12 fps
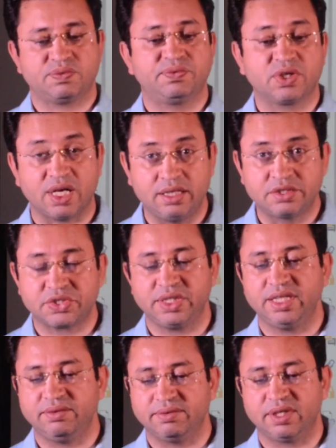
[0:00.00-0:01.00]
For country
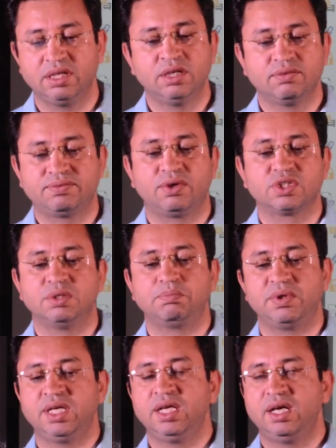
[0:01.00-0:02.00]
even, for
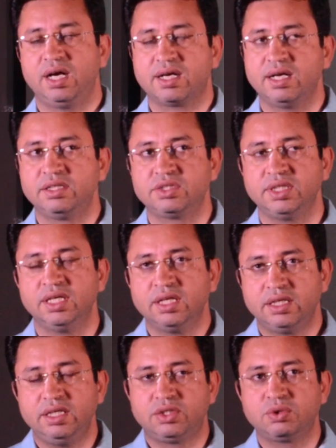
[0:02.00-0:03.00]
example, a country
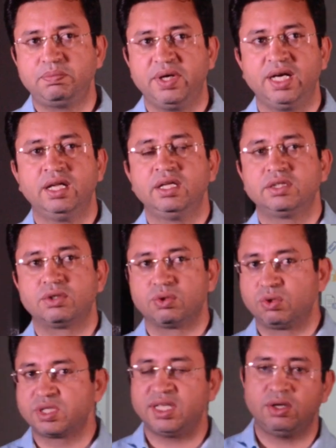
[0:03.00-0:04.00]
need to build the
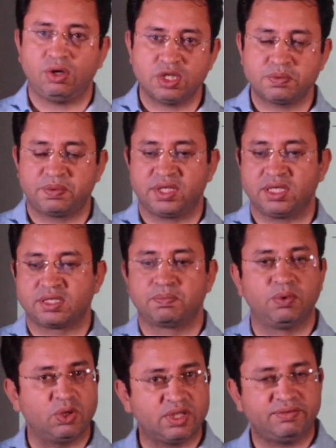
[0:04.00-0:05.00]
roads and the hospitals,
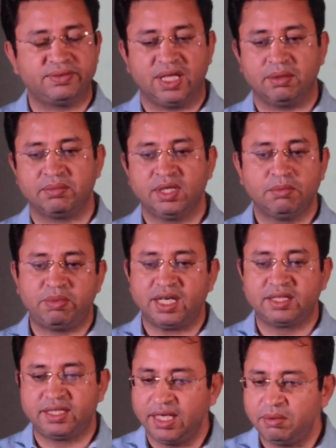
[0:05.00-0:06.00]
both of them,
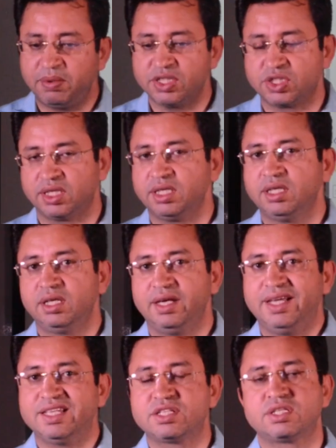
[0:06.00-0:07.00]
but their budget
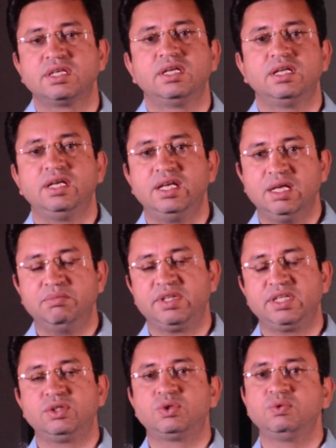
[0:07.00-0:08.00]
is
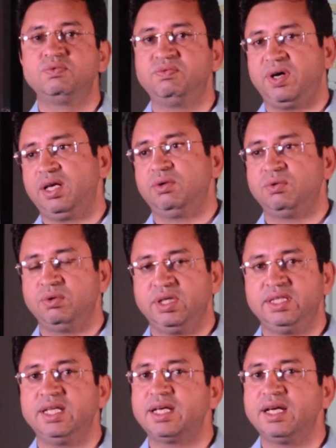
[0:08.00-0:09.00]
limited to one
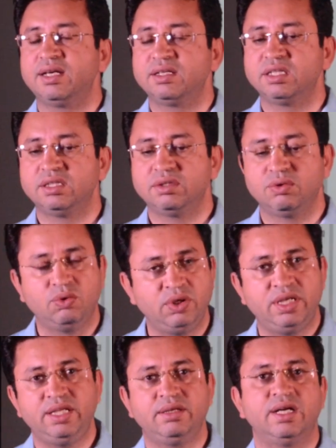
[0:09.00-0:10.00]
only. They can
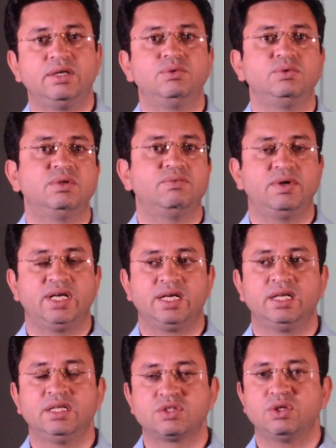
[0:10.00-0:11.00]
only do the one.
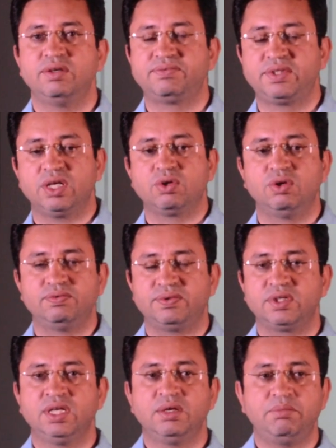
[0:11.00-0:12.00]
So if they go
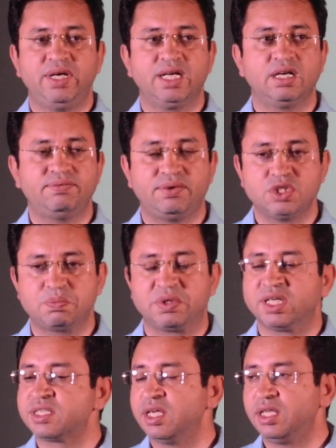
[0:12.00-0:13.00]
for building of
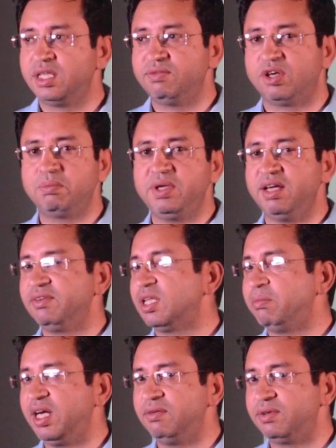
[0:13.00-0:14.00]
hospitals, they won't be having the
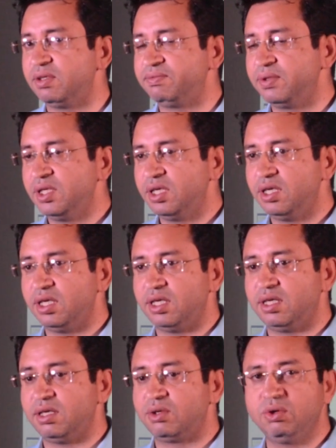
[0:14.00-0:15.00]
benefit of
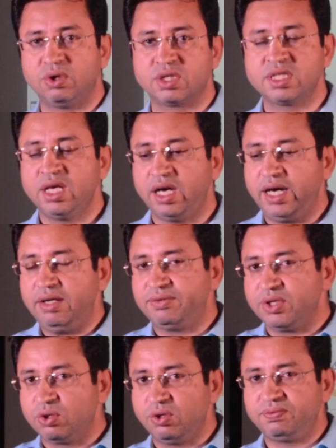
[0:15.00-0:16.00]
roads, and if
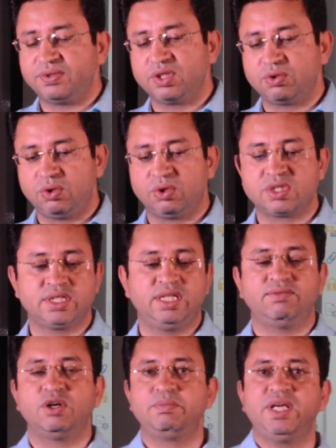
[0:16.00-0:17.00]
they go for the roads, they
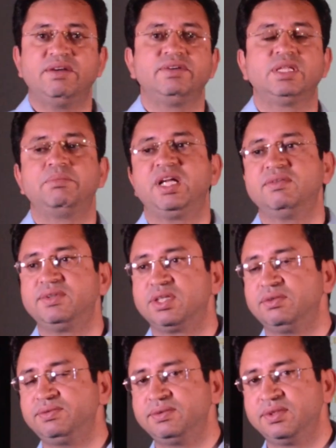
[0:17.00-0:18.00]
won't be having the benefit
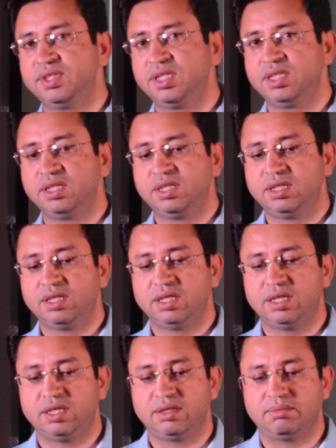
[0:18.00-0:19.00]
of
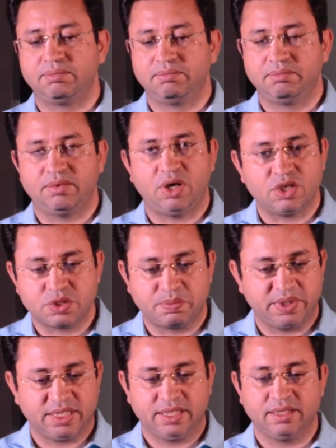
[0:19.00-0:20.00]

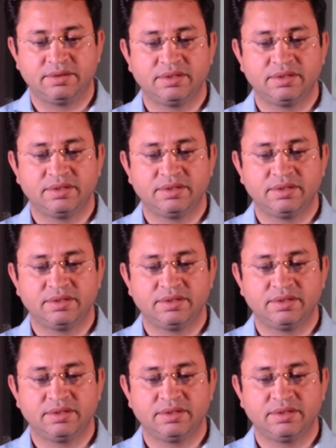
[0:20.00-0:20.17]
hospital.